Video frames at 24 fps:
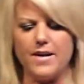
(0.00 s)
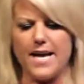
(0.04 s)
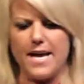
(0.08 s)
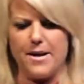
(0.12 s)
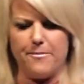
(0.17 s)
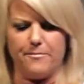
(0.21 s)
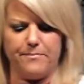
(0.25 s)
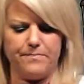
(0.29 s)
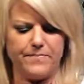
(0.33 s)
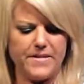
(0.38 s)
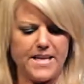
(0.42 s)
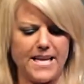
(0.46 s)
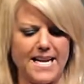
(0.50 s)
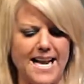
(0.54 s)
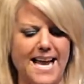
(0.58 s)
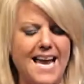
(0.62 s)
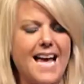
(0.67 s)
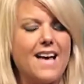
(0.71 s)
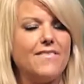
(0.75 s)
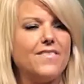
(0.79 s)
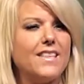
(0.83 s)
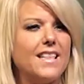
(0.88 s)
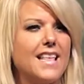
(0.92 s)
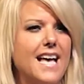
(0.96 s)
Okay. Can I
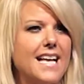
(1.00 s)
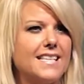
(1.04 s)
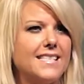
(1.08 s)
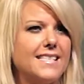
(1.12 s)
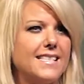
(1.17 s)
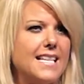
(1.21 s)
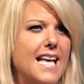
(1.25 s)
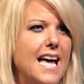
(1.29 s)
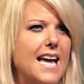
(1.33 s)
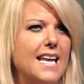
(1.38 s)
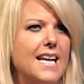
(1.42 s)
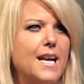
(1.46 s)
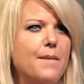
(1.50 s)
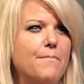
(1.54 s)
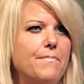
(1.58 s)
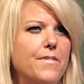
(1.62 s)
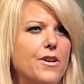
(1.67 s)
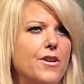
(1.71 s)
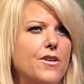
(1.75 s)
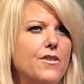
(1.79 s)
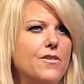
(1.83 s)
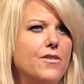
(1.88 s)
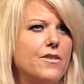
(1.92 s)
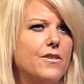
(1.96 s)
have the last slide up,
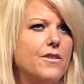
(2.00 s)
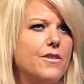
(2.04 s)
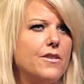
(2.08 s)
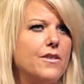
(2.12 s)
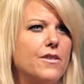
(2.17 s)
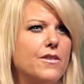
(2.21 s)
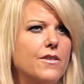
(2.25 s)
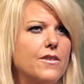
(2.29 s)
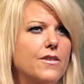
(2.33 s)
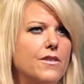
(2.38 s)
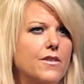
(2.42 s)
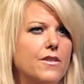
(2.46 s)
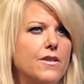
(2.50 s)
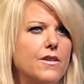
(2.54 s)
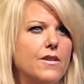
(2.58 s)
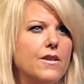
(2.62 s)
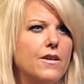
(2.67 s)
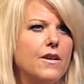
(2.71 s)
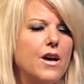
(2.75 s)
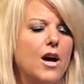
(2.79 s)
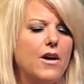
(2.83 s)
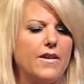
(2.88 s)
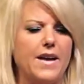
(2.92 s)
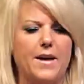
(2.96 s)

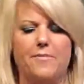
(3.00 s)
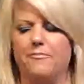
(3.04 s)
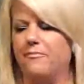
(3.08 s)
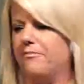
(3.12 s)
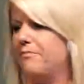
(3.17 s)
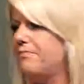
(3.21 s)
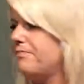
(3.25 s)
though? Yes.